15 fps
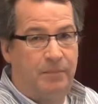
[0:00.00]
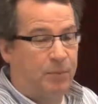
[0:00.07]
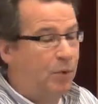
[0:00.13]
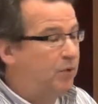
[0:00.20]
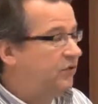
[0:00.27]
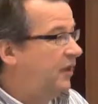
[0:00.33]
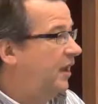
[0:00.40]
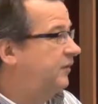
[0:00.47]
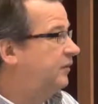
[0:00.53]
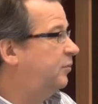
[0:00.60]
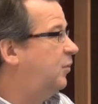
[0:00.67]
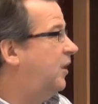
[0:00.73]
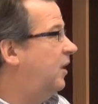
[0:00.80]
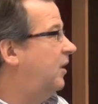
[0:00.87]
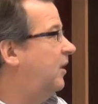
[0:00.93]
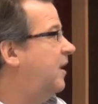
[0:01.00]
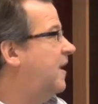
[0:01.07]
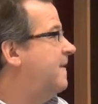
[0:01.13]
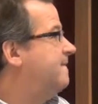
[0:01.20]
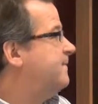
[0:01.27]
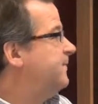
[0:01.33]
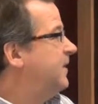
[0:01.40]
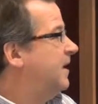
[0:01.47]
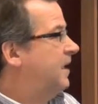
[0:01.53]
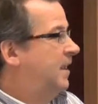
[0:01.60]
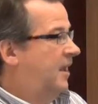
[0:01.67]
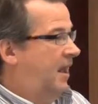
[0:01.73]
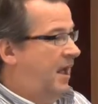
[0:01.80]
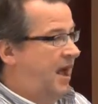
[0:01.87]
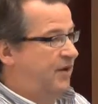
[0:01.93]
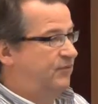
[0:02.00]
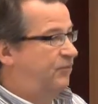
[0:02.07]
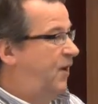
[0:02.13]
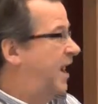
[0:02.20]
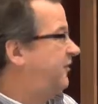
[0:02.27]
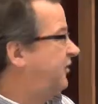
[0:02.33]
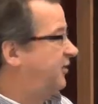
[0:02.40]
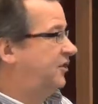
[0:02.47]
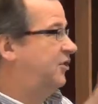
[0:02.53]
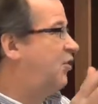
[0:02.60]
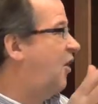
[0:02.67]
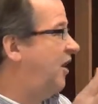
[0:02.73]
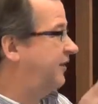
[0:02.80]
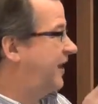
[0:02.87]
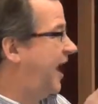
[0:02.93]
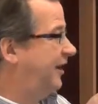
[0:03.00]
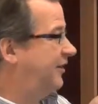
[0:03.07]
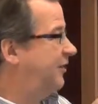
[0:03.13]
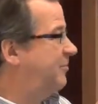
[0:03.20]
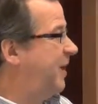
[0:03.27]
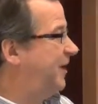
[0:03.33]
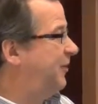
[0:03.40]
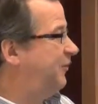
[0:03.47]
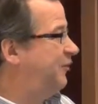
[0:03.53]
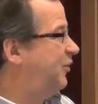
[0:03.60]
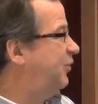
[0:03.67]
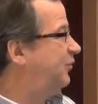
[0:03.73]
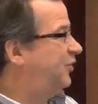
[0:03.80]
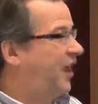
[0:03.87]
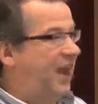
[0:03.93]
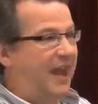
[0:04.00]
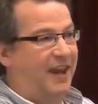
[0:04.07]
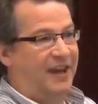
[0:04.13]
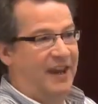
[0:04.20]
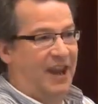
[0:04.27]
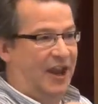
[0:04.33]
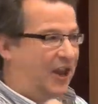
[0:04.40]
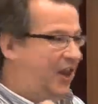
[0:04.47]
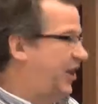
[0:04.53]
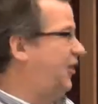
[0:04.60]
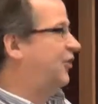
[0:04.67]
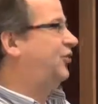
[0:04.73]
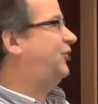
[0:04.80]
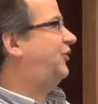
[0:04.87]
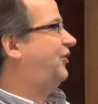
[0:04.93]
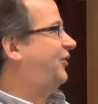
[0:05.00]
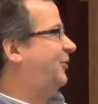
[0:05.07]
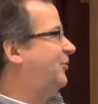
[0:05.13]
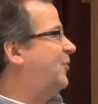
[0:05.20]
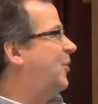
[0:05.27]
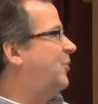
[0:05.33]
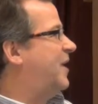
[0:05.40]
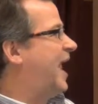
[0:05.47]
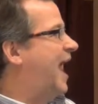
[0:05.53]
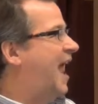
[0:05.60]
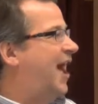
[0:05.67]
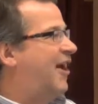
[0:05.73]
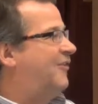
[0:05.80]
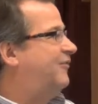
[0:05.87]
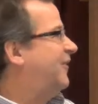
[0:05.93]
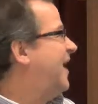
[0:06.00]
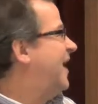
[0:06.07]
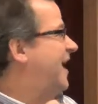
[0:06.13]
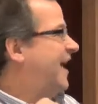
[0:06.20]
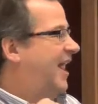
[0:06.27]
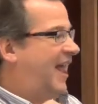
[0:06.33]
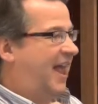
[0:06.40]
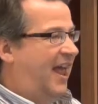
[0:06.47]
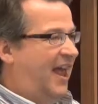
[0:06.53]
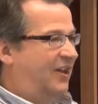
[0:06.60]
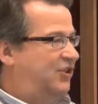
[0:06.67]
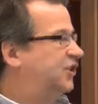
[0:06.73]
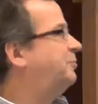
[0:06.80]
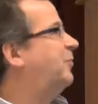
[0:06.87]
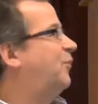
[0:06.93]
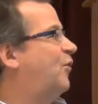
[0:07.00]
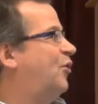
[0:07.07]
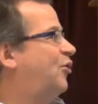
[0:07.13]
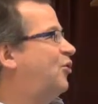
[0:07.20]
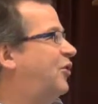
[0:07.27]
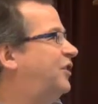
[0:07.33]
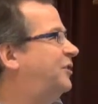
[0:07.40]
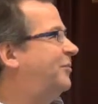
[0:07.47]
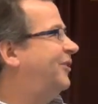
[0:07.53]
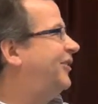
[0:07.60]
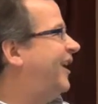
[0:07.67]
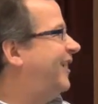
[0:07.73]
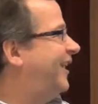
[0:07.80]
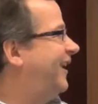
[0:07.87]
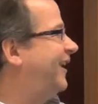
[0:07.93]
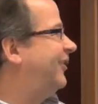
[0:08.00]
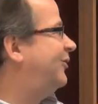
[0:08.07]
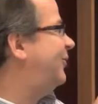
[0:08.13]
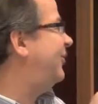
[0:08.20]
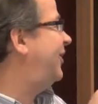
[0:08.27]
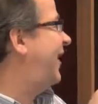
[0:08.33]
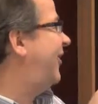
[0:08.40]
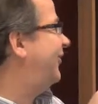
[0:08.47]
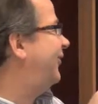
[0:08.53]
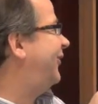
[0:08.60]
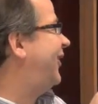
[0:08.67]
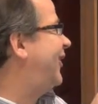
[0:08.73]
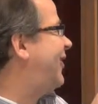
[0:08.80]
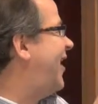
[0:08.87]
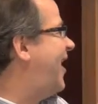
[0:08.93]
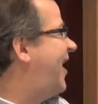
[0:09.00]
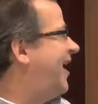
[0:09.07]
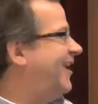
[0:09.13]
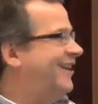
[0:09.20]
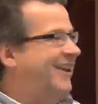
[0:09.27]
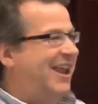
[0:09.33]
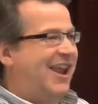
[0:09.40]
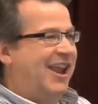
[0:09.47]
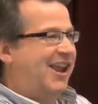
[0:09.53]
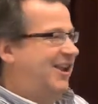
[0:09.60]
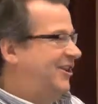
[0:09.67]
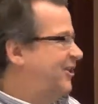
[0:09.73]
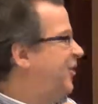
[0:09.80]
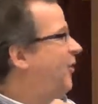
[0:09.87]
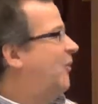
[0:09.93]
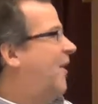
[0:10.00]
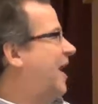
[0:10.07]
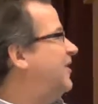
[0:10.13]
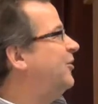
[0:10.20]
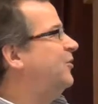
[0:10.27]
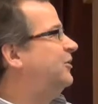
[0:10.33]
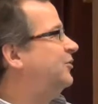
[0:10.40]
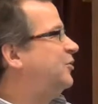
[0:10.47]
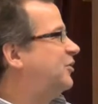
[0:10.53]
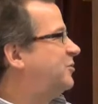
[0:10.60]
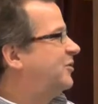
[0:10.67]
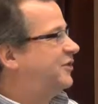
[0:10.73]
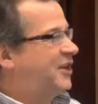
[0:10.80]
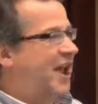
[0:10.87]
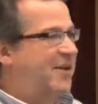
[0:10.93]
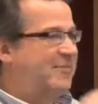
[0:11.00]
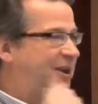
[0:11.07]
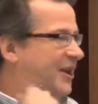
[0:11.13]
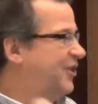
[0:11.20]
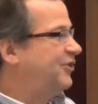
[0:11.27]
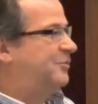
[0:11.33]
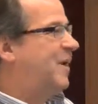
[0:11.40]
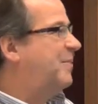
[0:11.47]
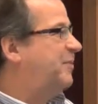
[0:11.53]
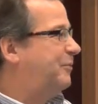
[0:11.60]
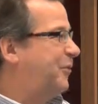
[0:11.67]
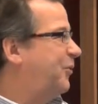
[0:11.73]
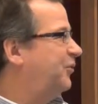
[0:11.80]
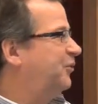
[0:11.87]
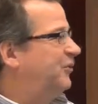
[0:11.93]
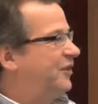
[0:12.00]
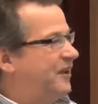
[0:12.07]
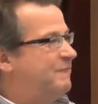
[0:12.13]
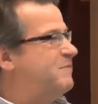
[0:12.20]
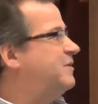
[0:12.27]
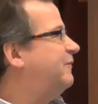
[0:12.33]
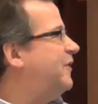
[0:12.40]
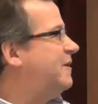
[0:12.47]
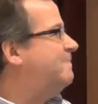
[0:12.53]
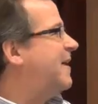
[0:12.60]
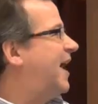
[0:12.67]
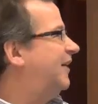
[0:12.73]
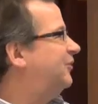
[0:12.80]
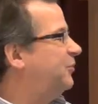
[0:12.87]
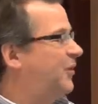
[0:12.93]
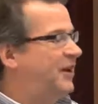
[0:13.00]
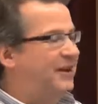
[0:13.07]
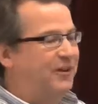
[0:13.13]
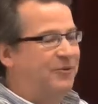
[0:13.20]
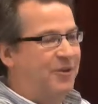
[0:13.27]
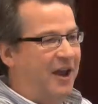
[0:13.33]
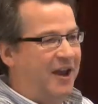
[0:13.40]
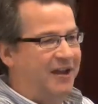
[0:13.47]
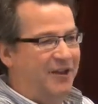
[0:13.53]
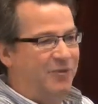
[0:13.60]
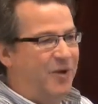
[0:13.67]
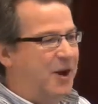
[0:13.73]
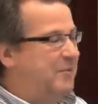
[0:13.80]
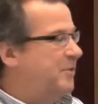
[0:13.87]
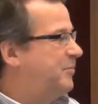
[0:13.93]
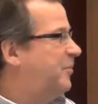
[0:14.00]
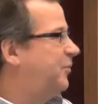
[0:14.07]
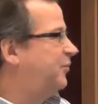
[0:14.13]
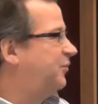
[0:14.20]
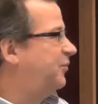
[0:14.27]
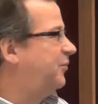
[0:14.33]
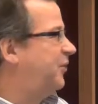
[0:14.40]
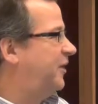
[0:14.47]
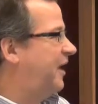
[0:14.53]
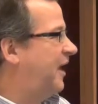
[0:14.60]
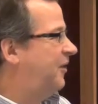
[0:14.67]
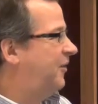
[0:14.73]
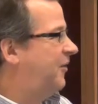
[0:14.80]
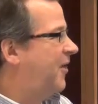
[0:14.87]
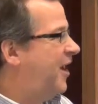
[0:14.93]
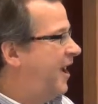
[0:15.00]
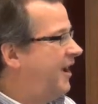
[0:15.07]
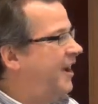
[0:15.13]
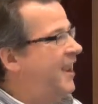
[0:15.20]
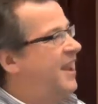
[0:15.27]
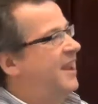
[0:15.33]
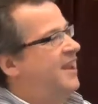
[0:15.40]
process where I frantically contacted many of you saying, here's what we have. Just before Christmas, I think in 2009, I know it's Christmas time, but here's my proposal. Give me feedback so I can write a proposal for an LOI.